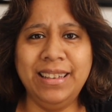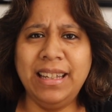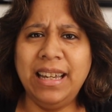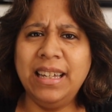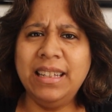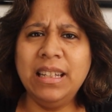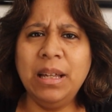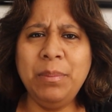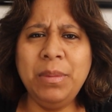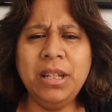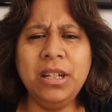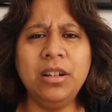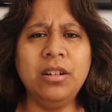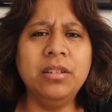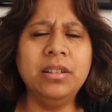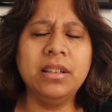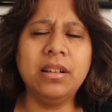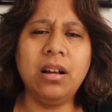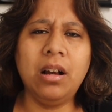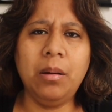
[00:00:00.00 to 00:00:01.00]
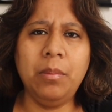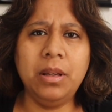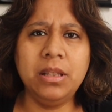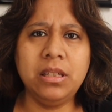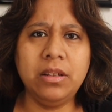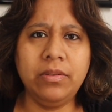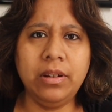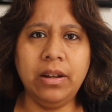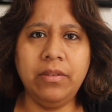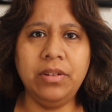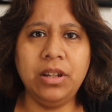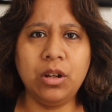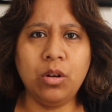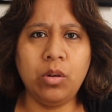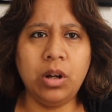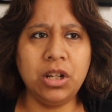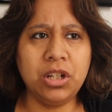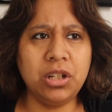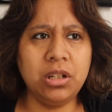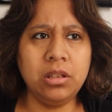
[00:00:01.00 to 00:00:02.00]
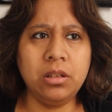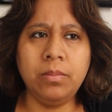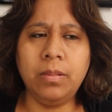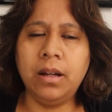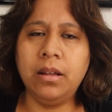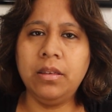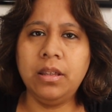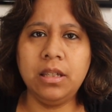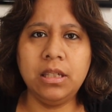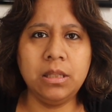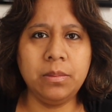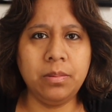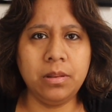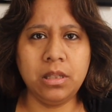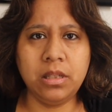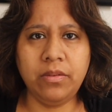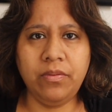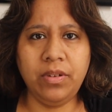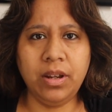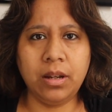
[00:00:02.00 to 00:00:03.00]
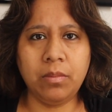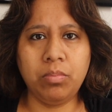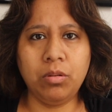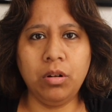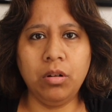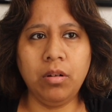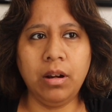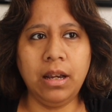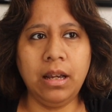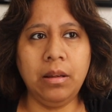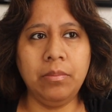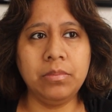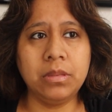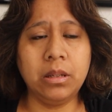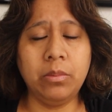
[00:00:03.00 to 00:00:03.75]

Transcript: And let me know in the comments if you have any questions about these specific programs.